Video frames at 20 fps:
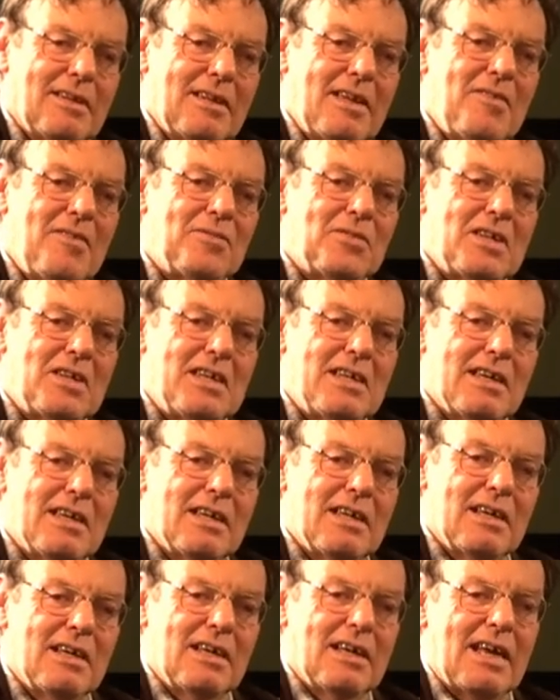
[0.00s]
if
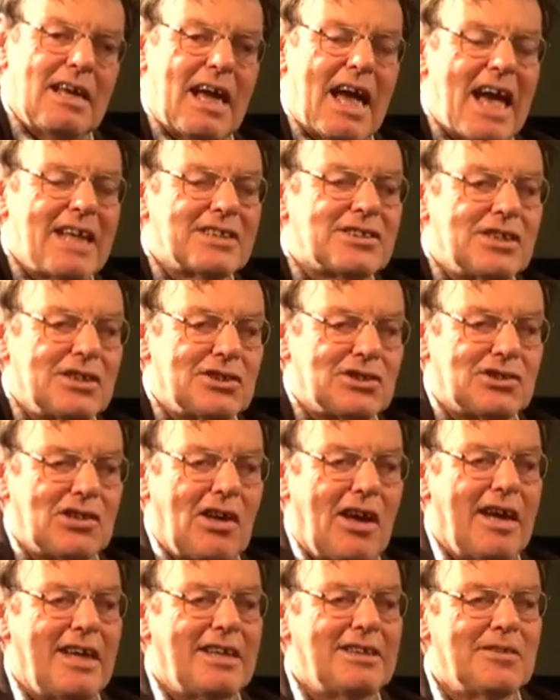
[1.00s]
the asset
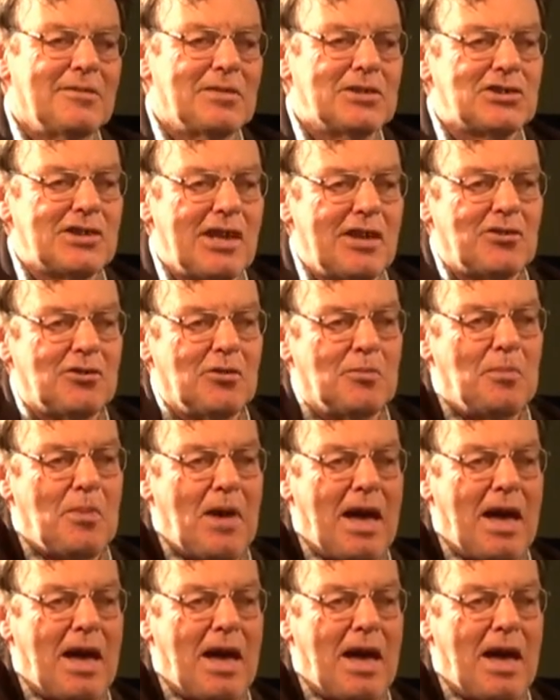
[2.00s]
side of a central